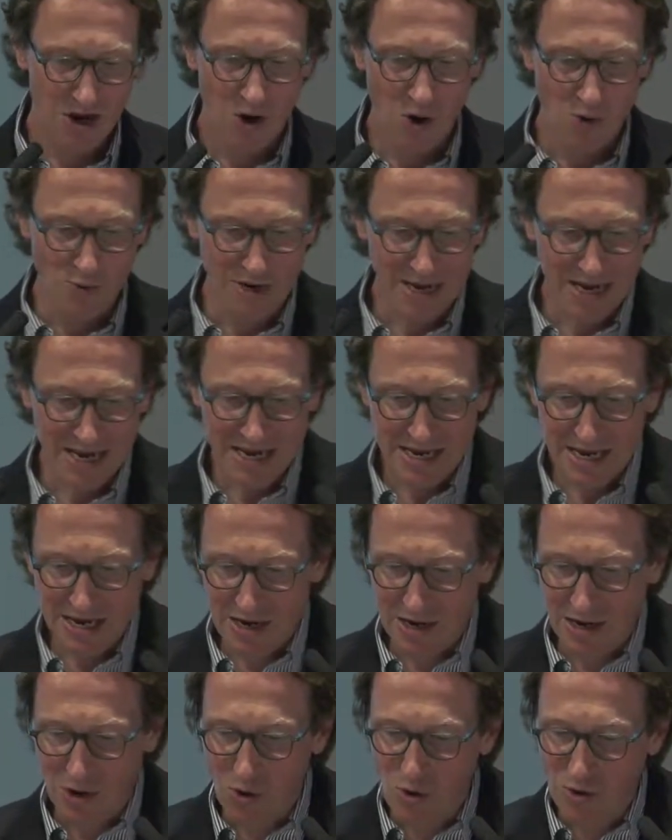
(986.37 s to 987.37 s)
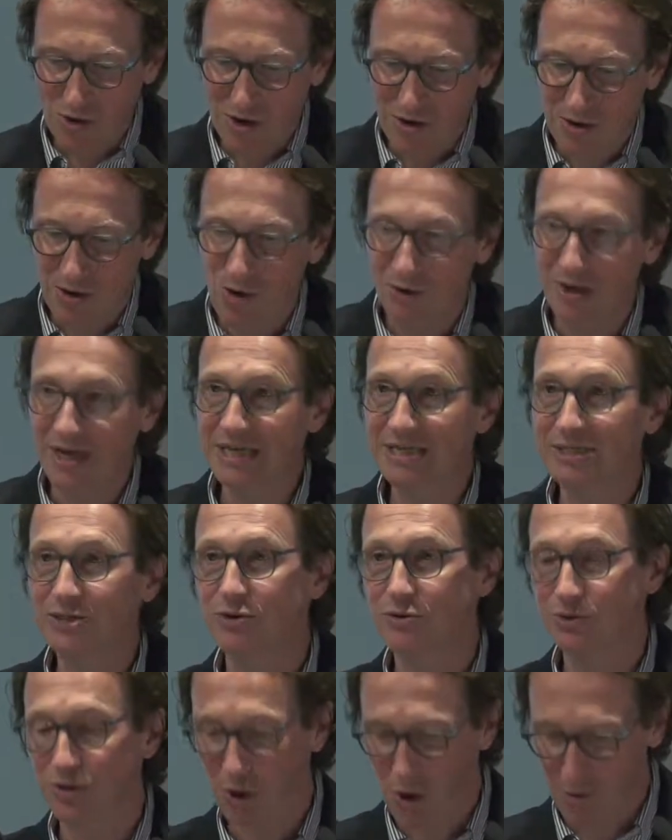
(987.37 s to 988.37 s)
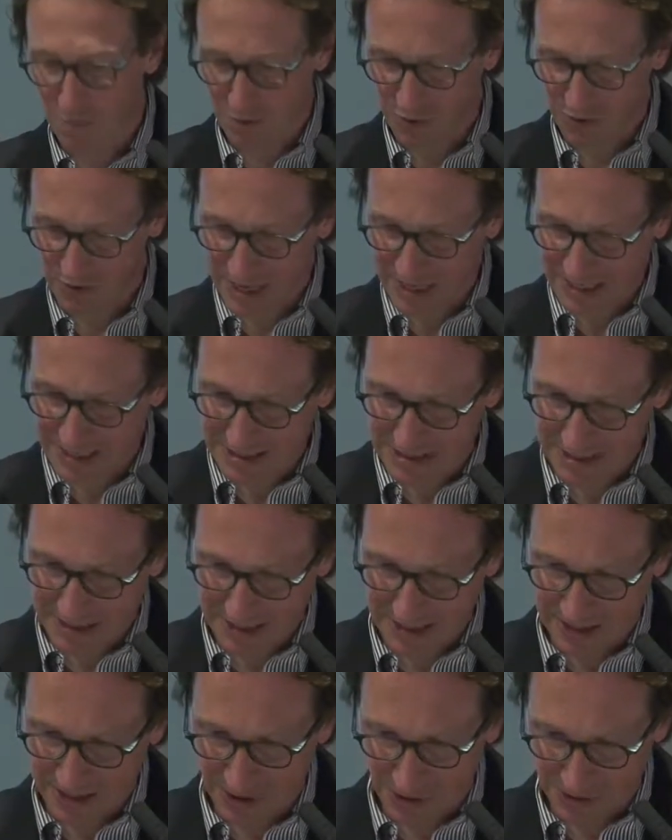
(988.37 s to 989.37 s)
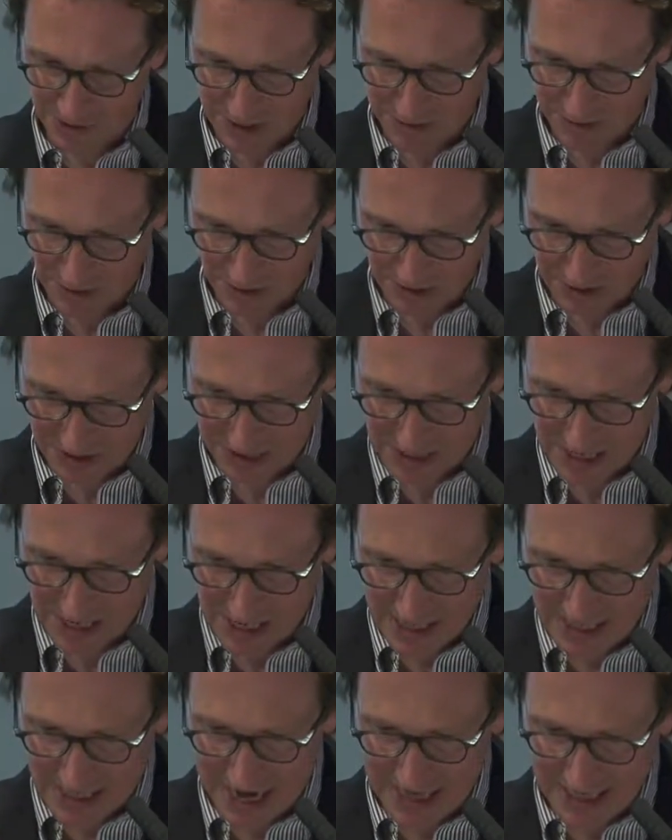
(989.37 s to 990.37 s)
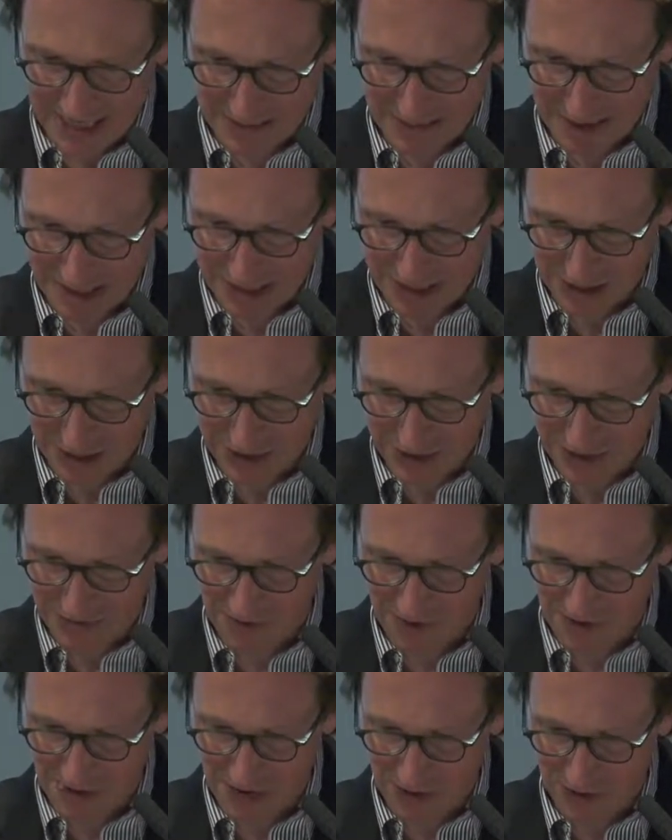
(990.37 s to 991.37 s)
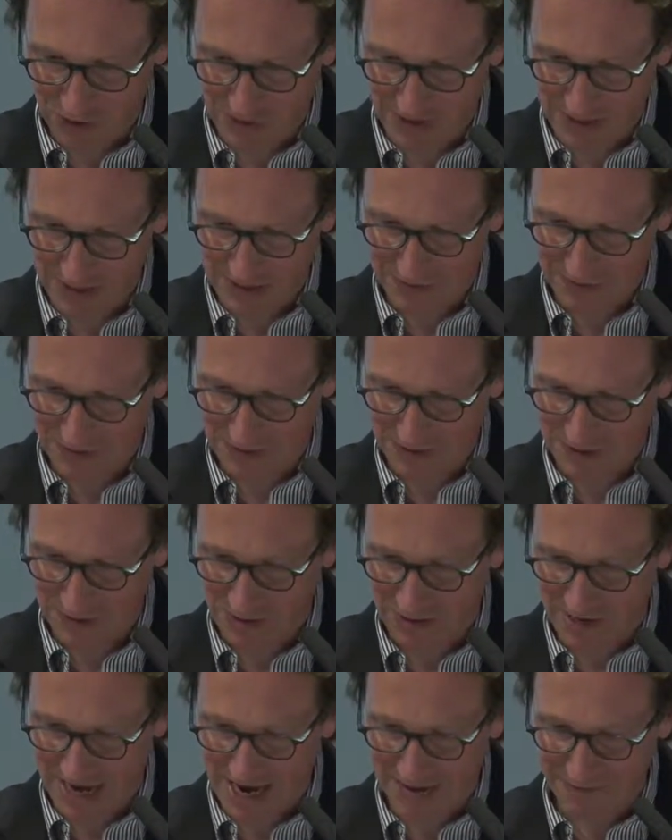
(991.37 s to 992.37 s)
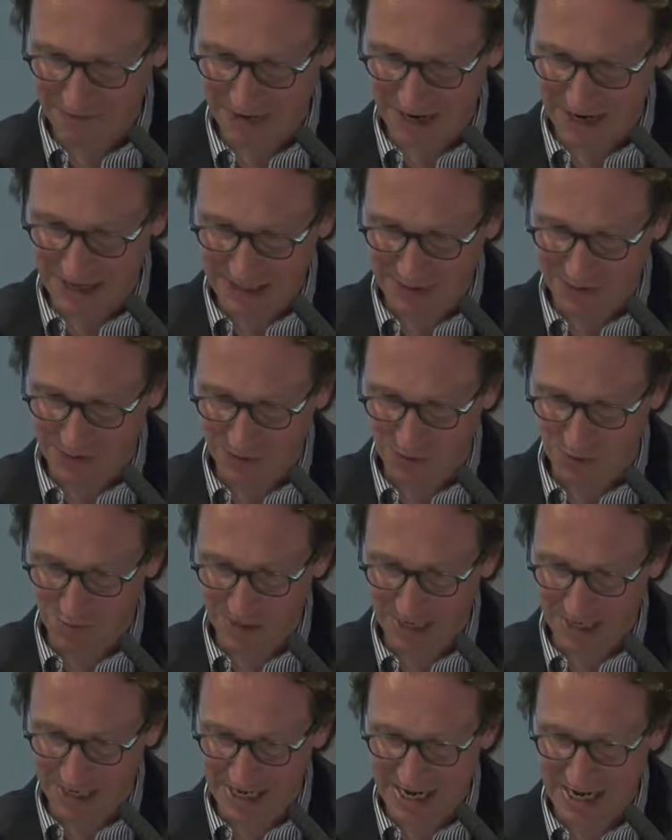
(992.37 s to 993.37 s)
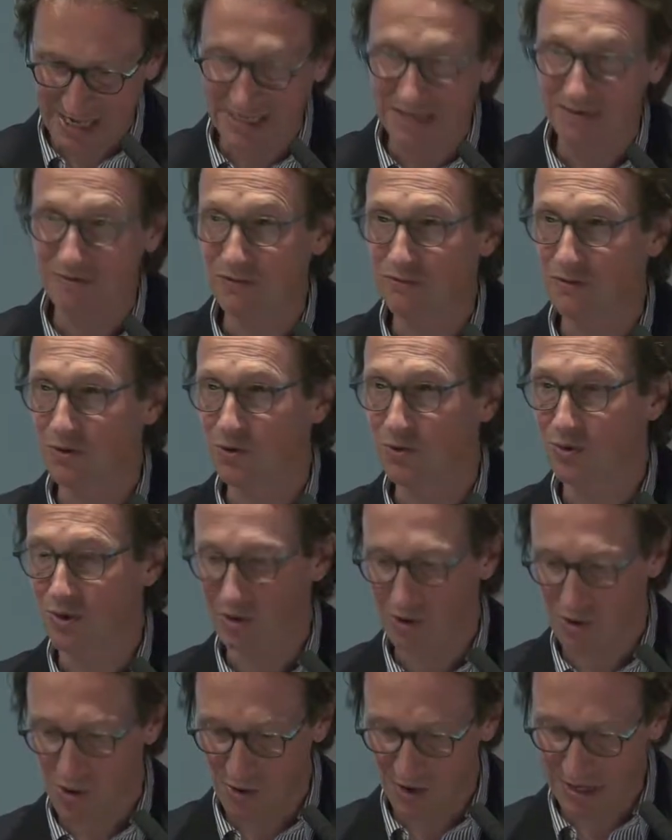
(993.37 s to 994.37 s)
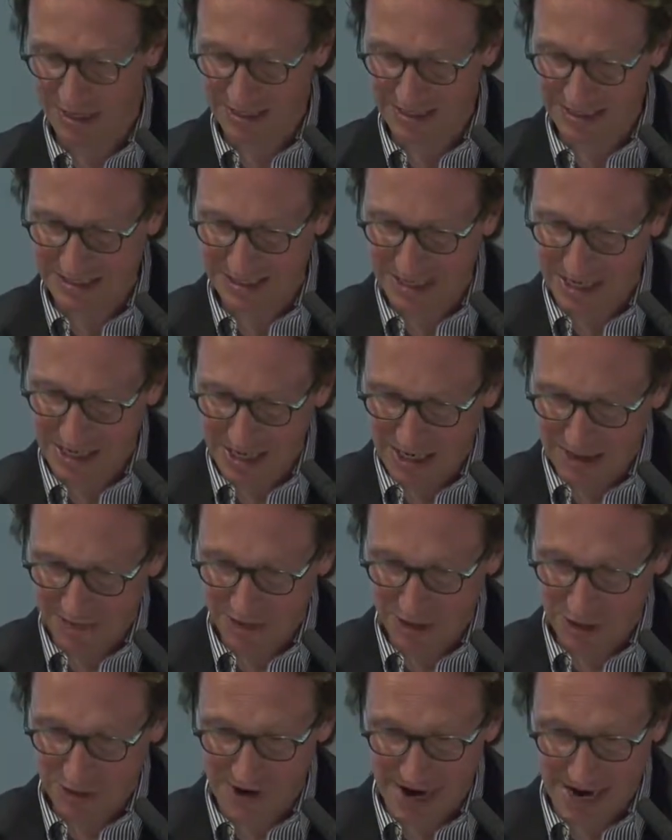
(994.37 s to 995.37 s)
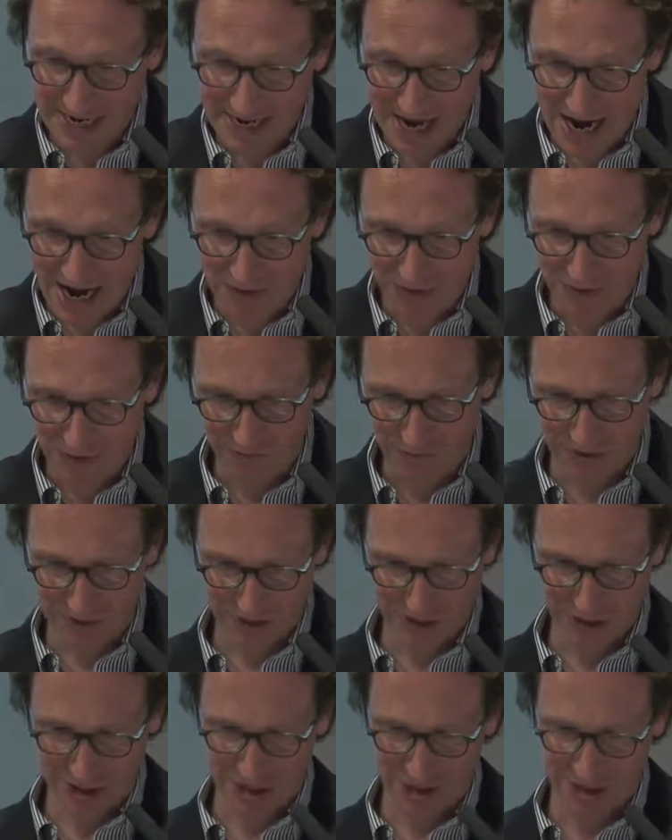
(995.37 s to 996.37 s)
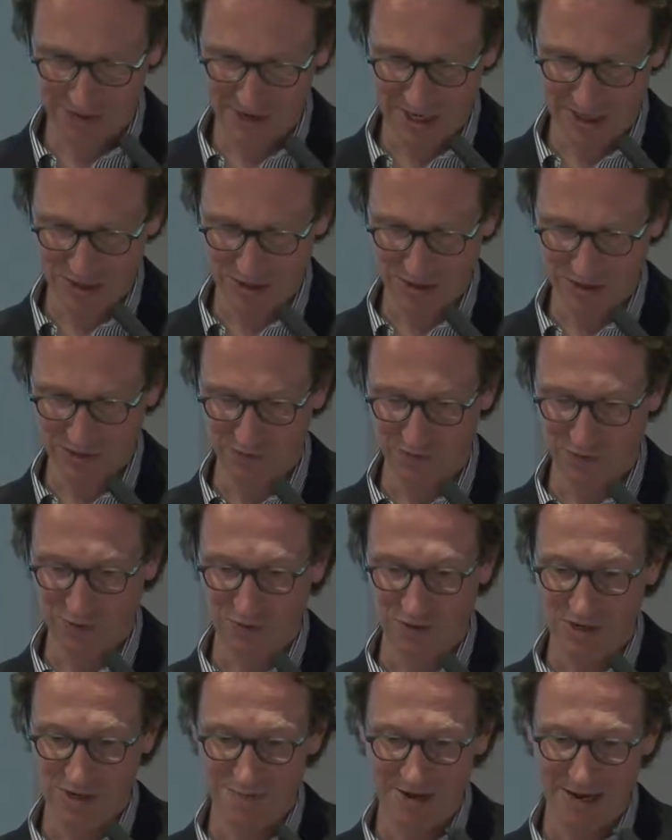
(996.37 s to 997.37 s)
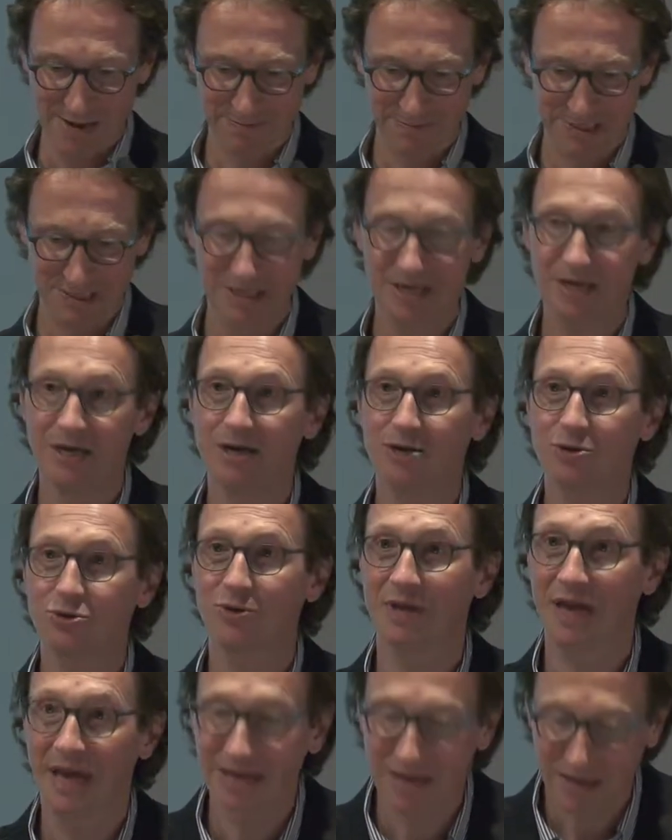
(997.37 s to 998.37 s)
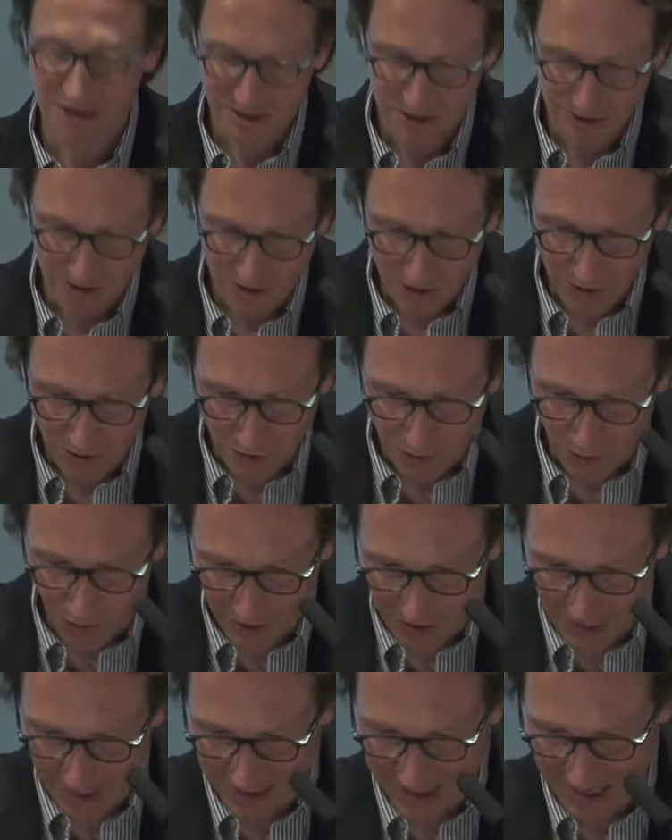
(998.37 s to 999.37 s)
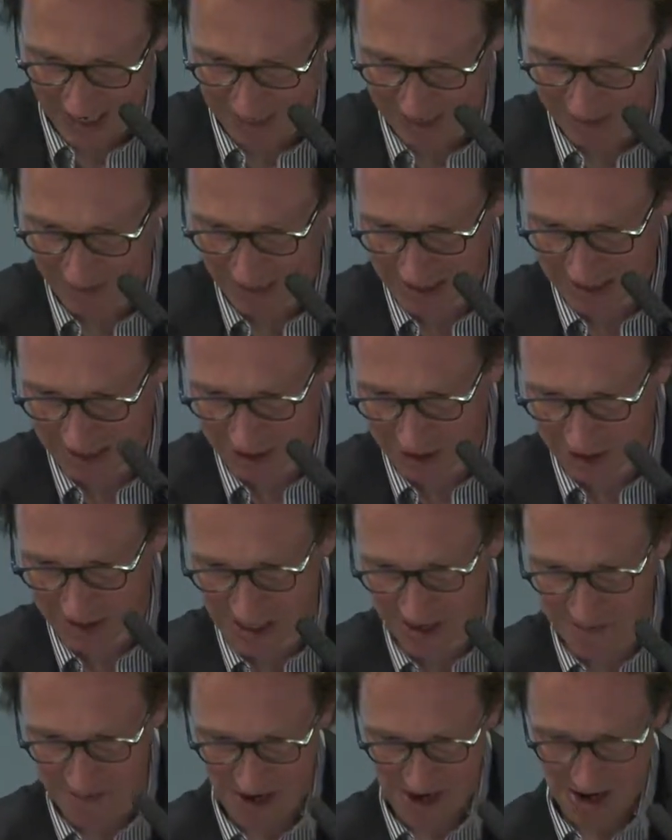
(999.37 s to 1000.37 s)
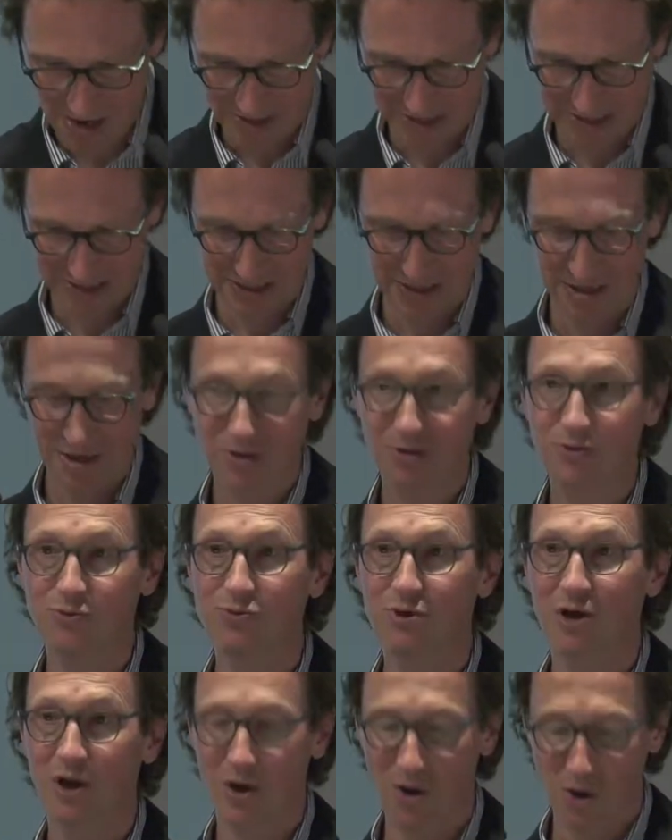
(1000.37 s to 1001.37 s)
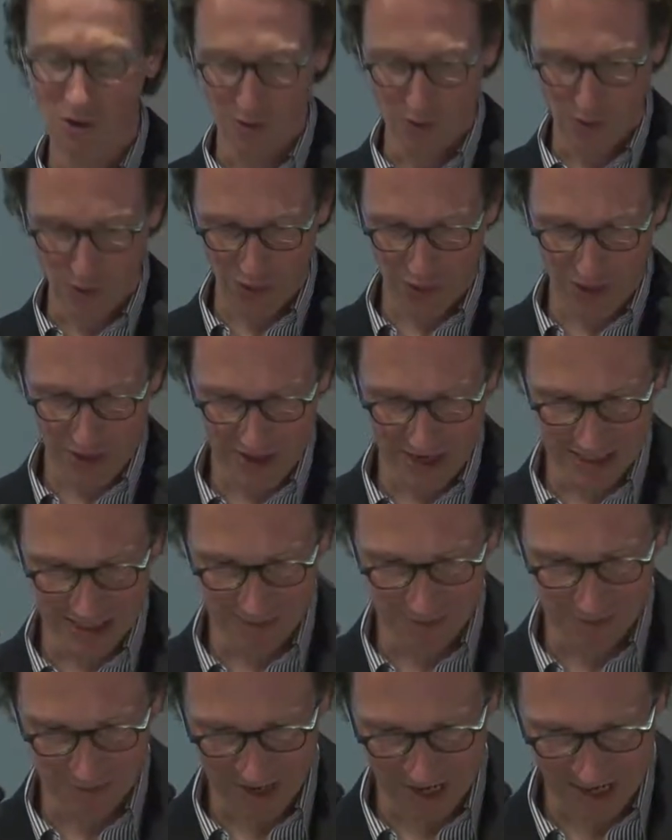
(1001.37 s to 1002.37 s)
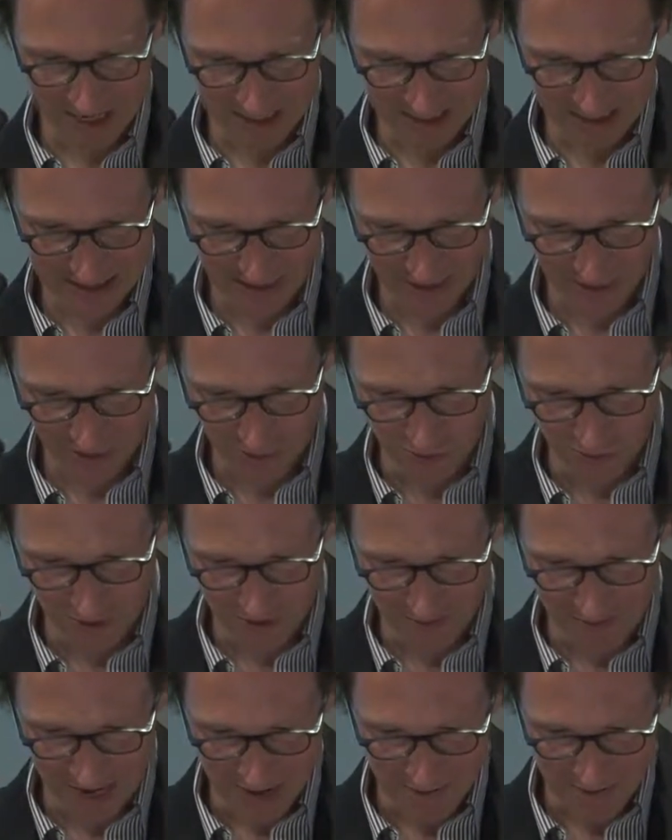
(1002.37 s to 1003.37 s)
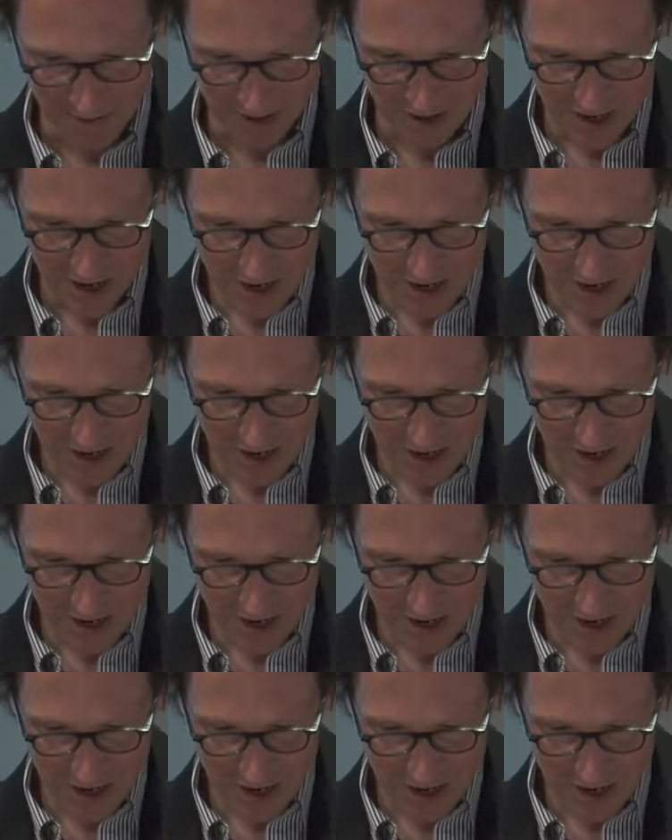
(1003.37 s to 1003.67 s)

Only local colleagues could operate in the hotspots. Text messages were now transferred into lifelines for communicating with local colleagues. We tried out the first generations of Google Maps. Today, Nokia text messages are past. Google Earth has replaced the Google Map.